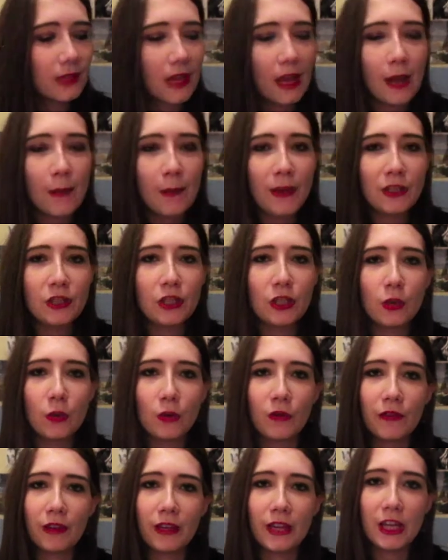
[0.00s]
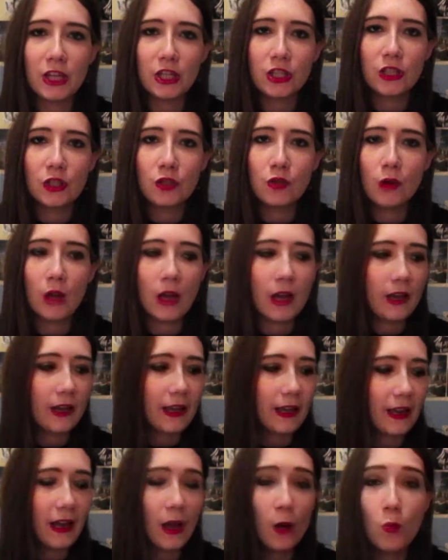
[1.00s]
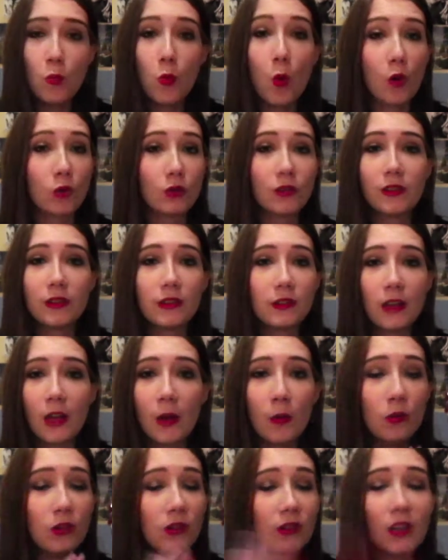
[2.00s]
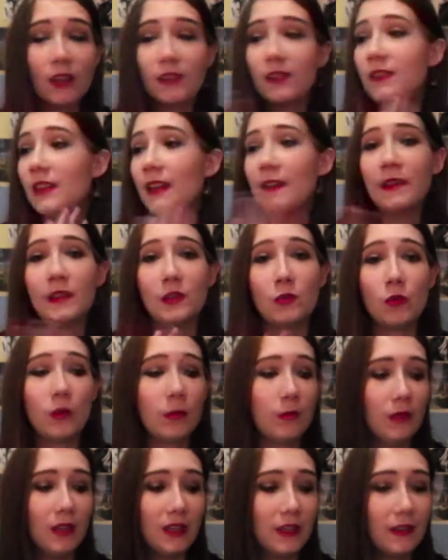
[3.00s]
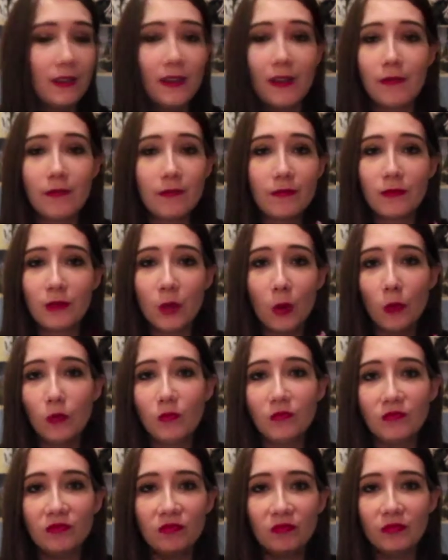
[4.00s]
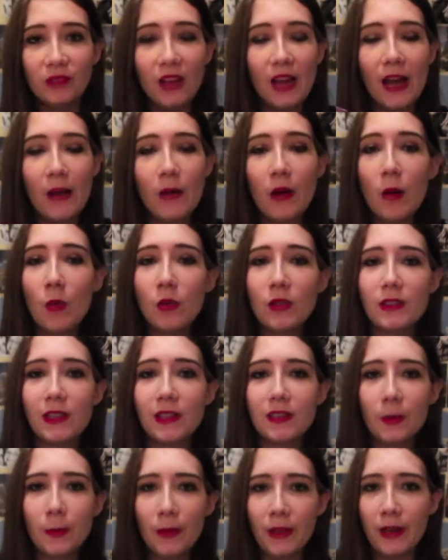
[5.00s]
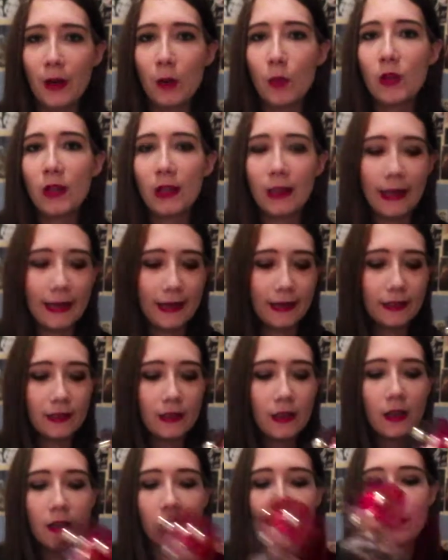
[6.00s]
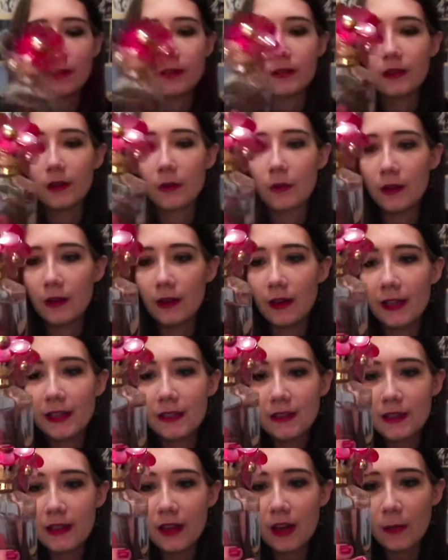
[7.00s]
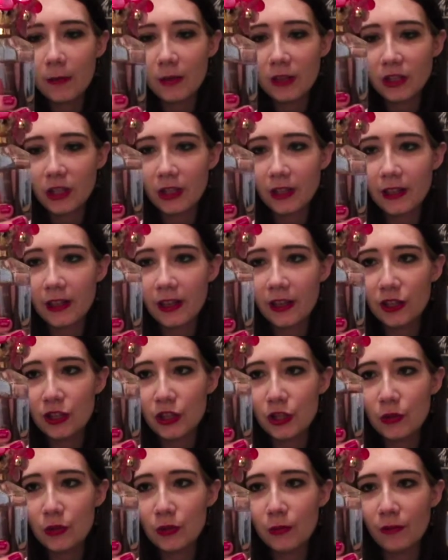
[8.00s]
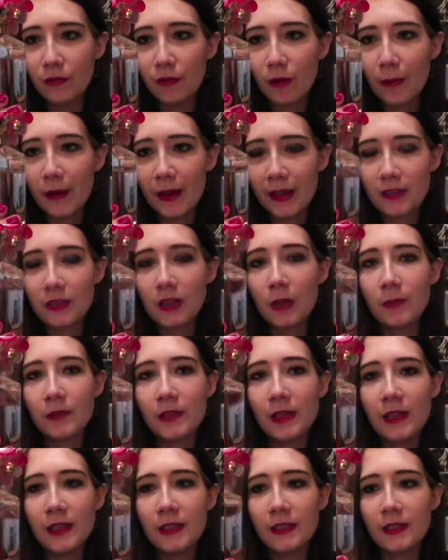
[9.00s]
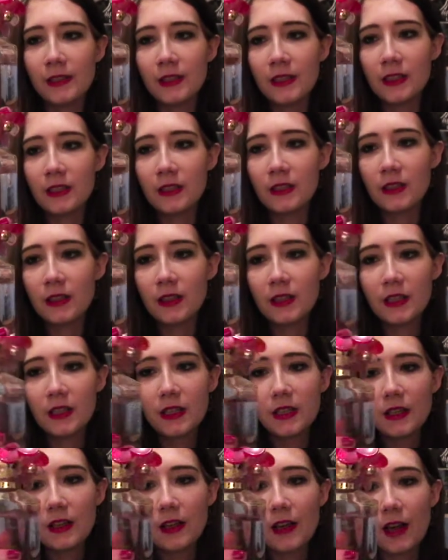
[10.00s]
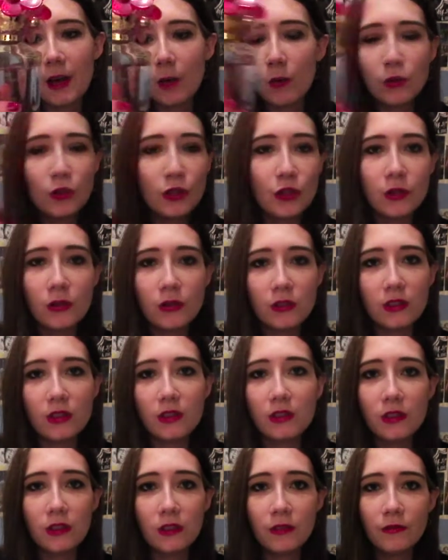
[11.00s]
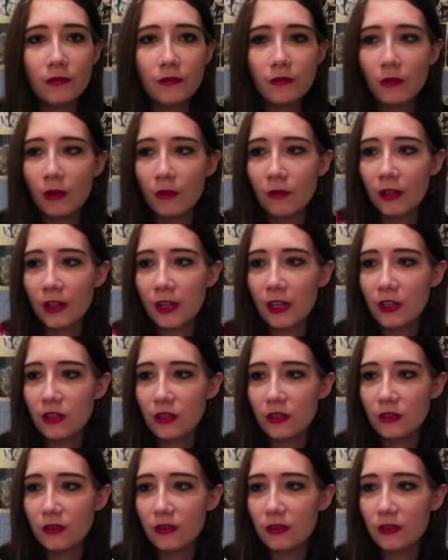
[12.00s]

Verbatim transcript: I'm actually going on vacation in July, and I won't, I will not take this with me. No, mm-mm. I, I want to take something I will like. So uh, let's see how much I can actually use before my next update, and then I won't use it and on vacation.